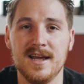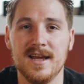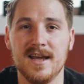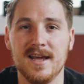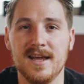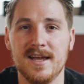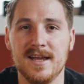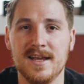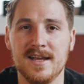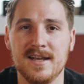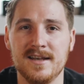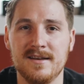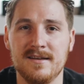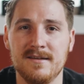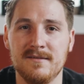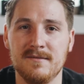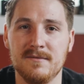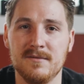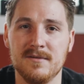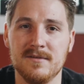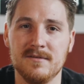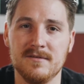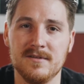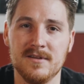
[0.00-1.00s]
and
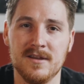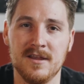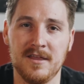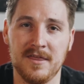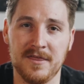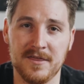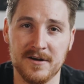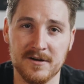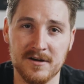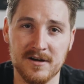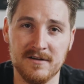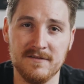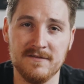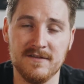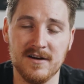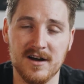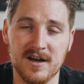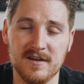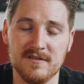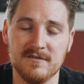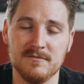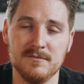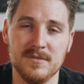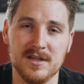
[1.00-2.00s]
the
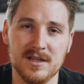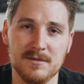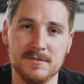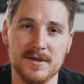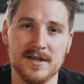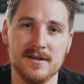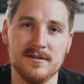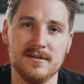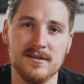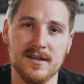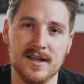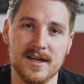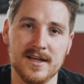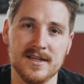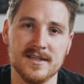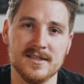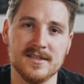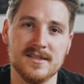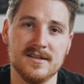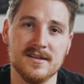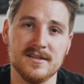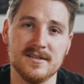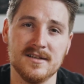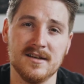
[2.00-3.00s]
35mm lens
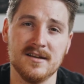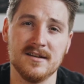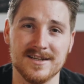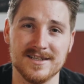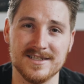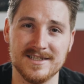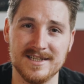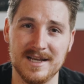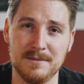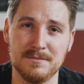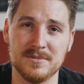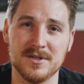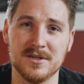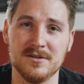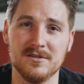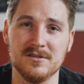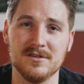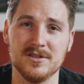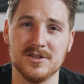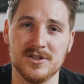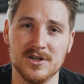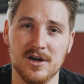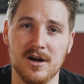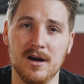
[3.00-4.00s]
does an exceptional
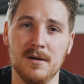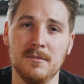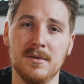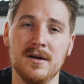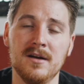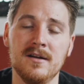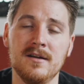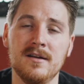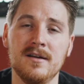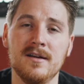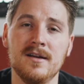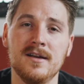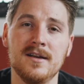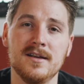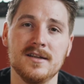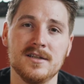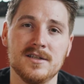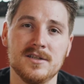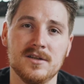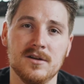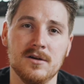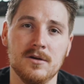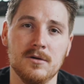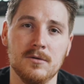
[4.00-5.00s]
job.
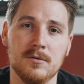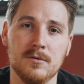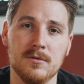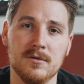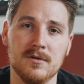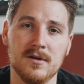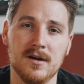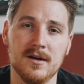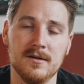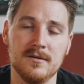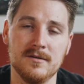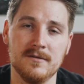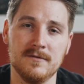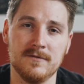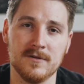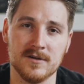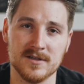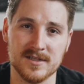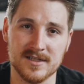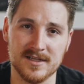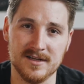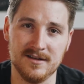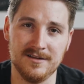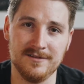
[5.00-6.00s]
So for
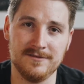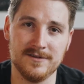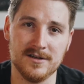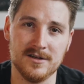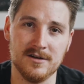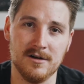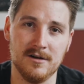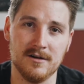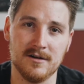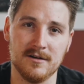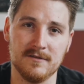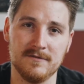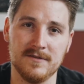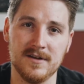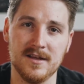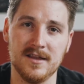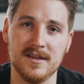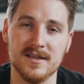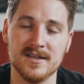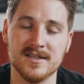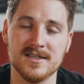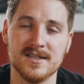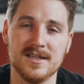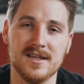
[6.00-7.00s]
still photography,
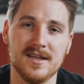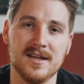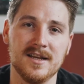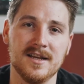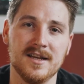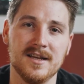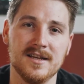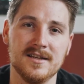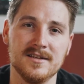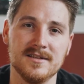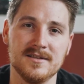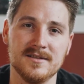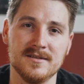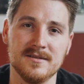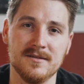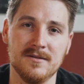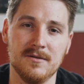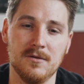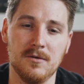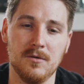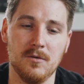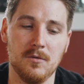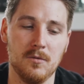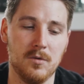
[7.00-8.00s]
this thing is
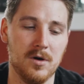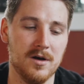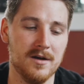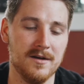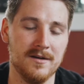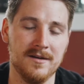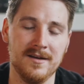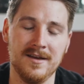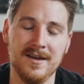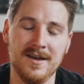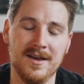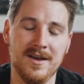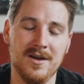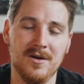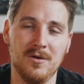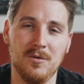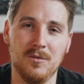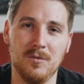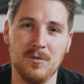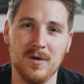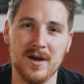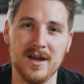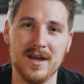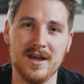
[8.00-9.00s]

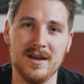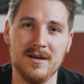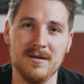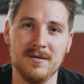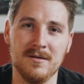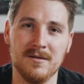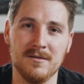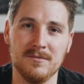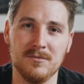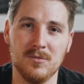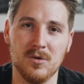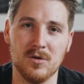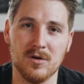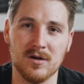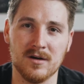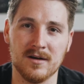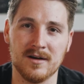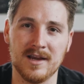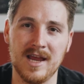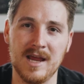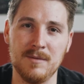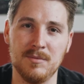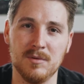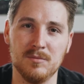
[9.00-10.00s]
way more
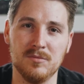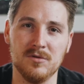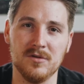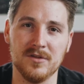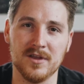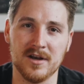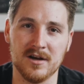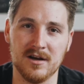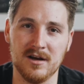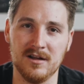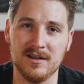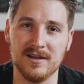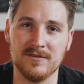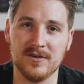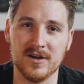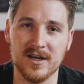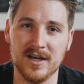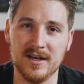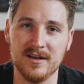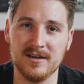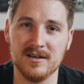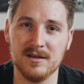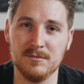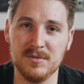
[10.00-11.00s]
capable than I'll ever
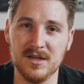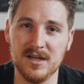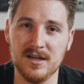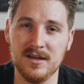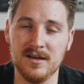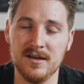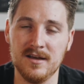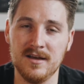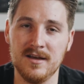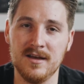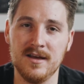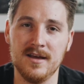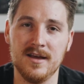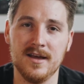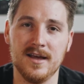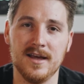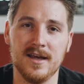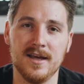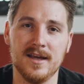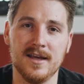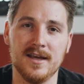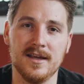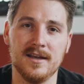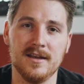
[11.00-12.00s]
need it to be,
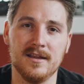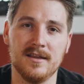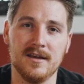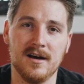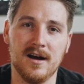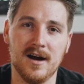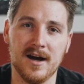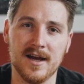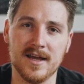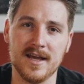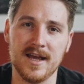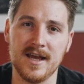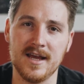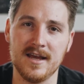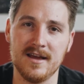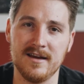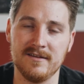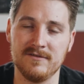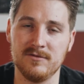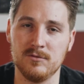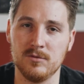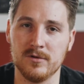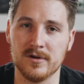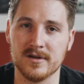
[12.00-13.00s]
and the
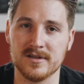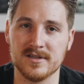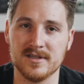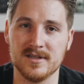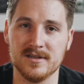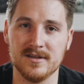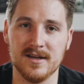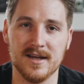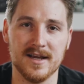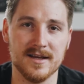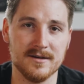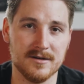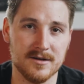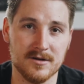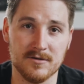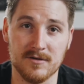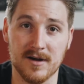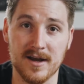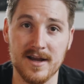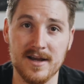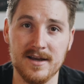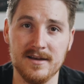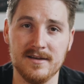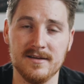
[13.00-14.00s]
IAF works
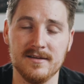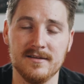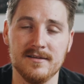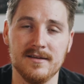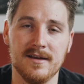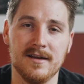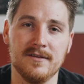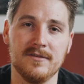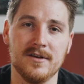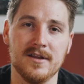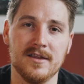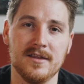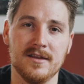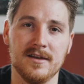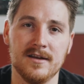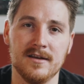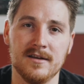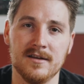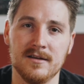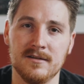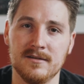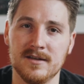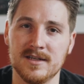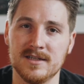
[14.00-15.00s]
great.
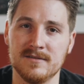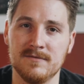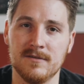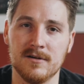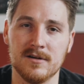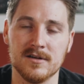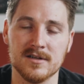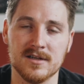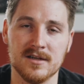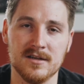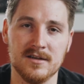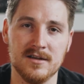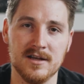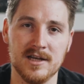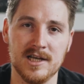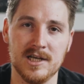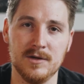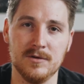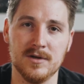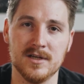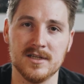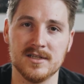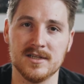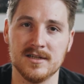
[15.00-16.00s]
Everything as far as
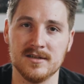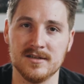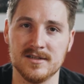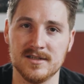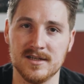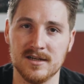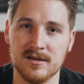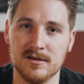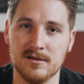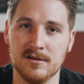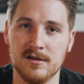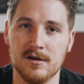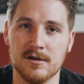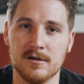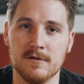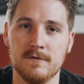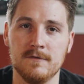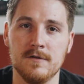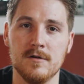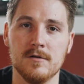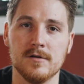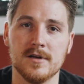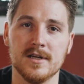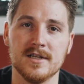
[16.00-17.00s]
continuous and single
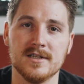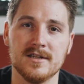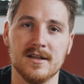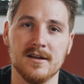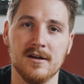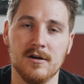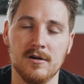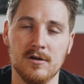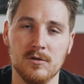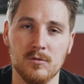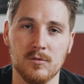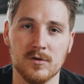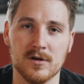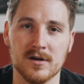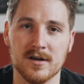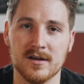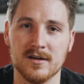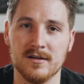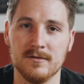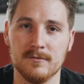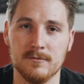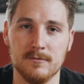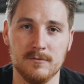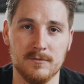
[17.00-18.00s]
autofocus, they all work
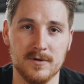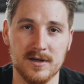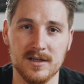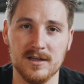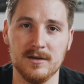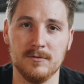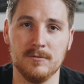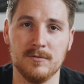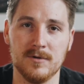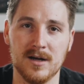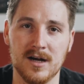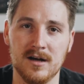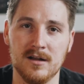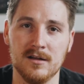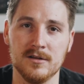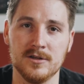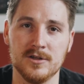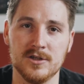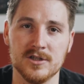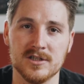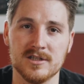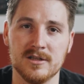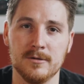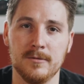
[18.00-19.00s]
really well,
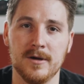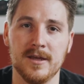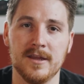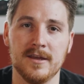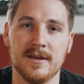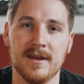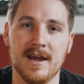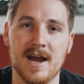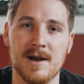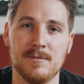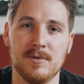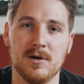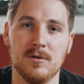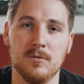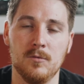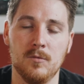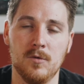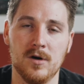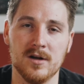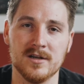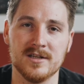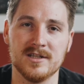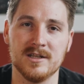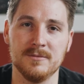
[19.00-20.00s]
just the way the camera
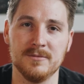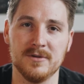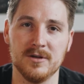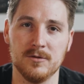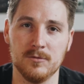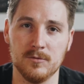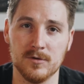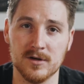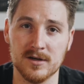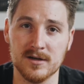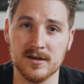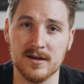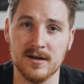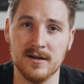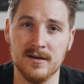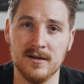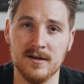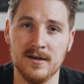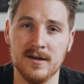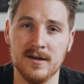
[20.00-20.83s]
wants them to work.